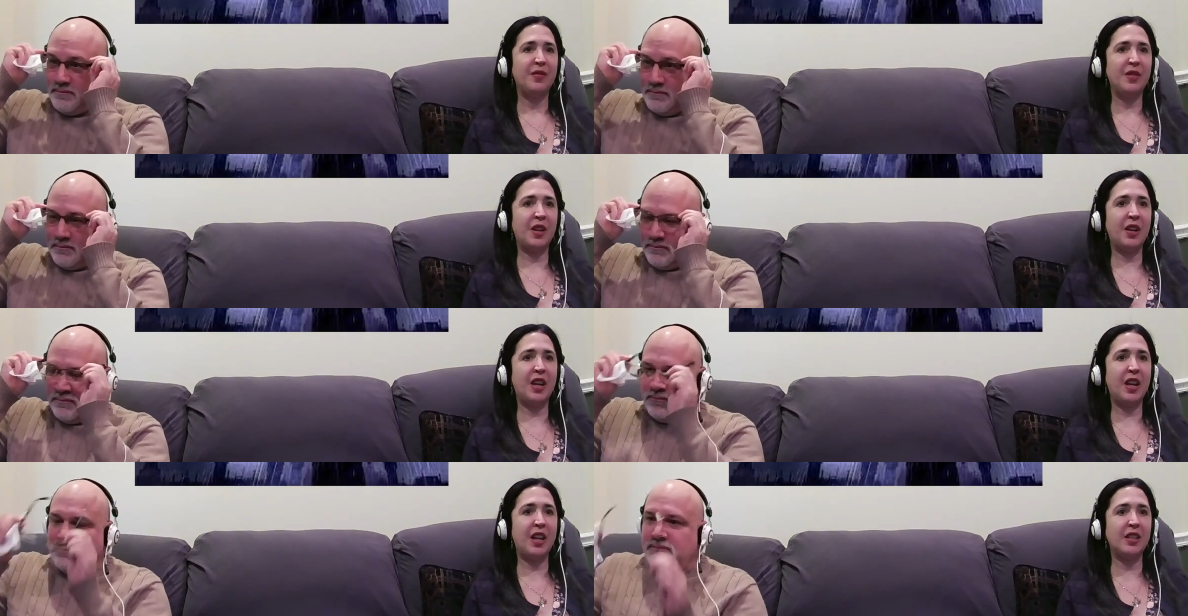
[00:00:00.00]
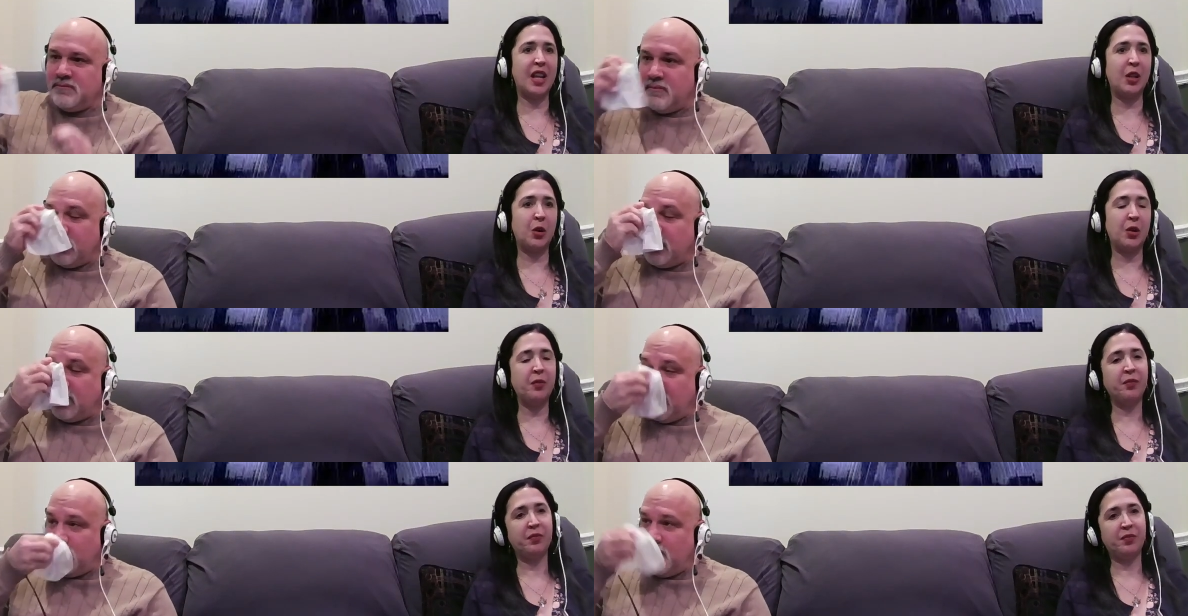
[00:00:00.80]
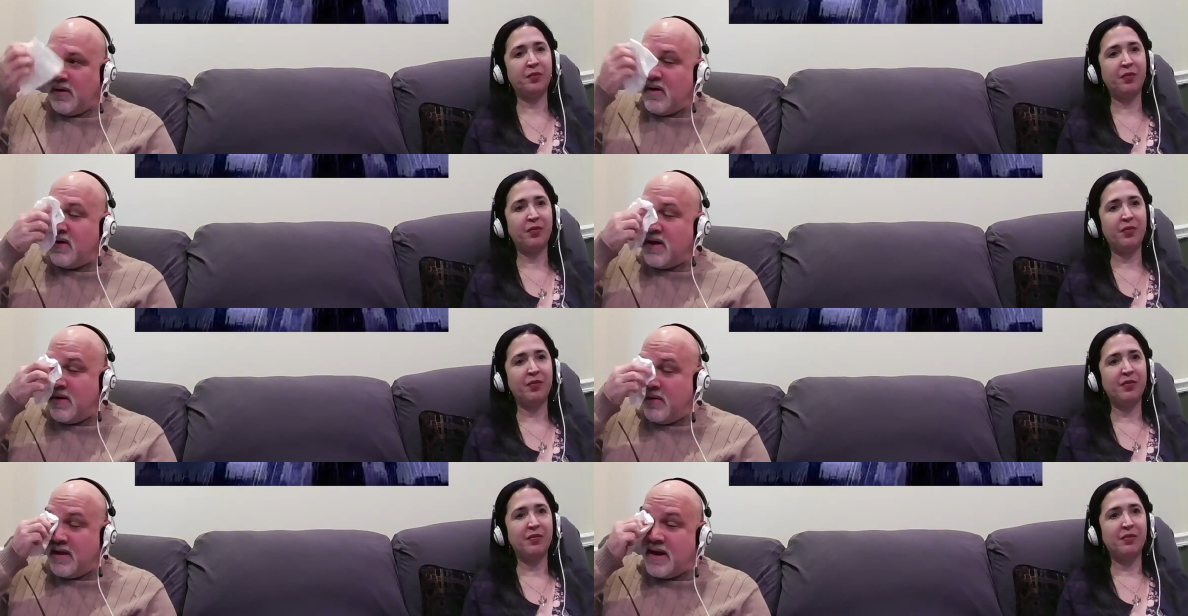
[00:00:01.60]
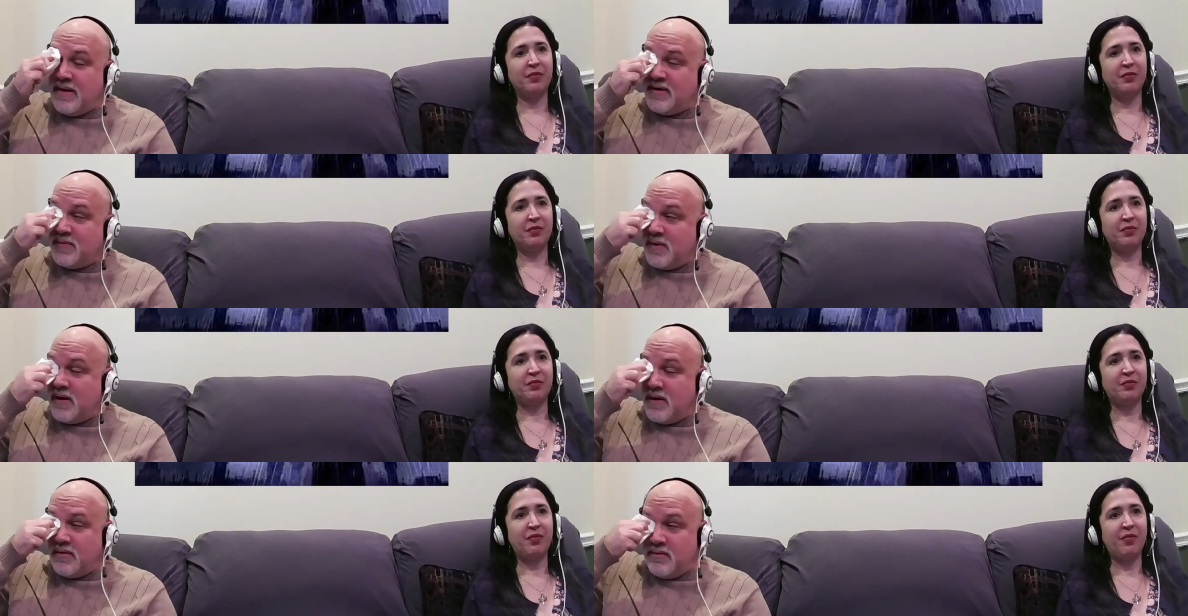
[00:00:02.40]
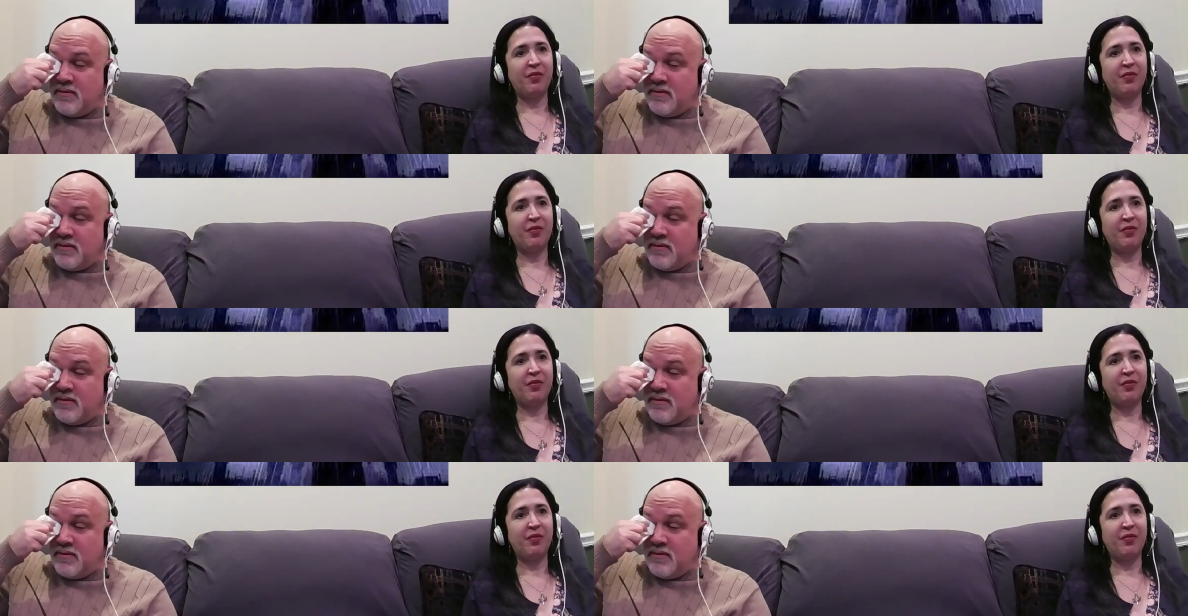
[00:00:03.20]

Speaker 1: Very uh, tender.
Speaker 2: All right, we'll edit this part out.